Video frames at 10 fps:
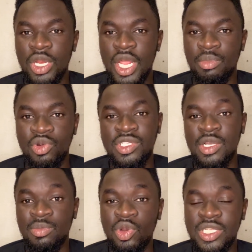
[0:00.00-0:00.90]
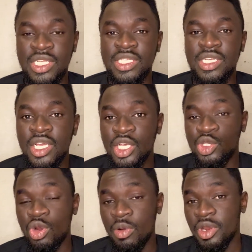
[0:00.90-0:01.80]
with Christian Pulisic
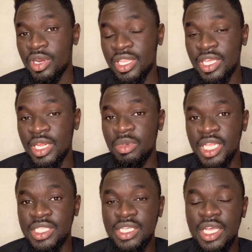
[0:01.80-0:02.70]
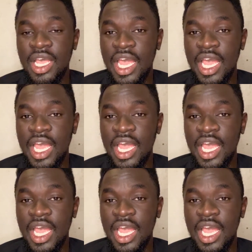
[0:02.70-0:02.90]
scoring on the 3rd minute,